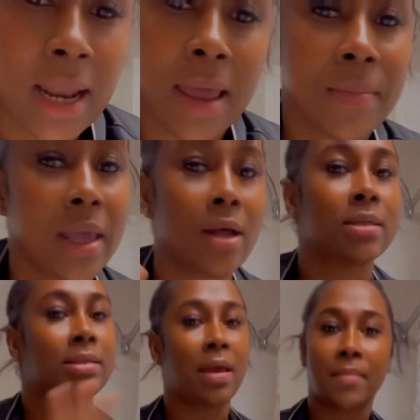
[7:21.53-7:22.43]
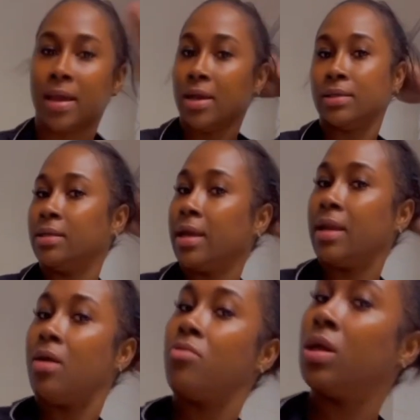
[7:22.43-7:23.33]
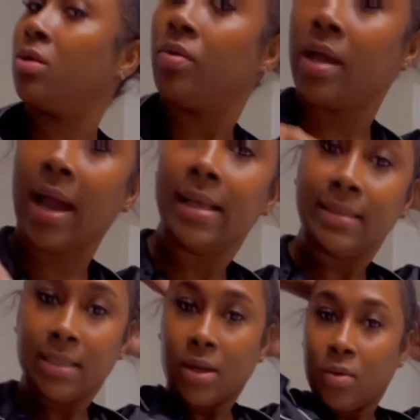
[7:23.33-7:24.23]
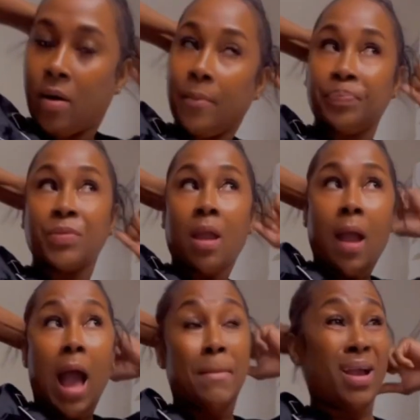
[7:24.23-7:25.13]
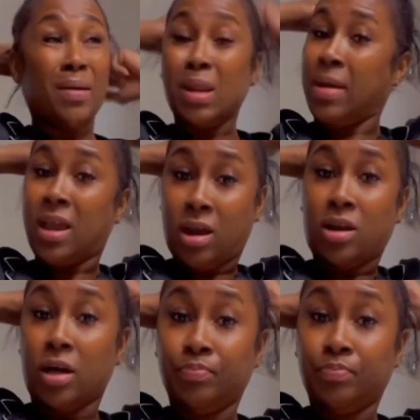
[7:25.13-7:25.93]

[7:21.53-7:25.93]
let me uh, get my hair together real quick because little. I'm not gonna get my hair done.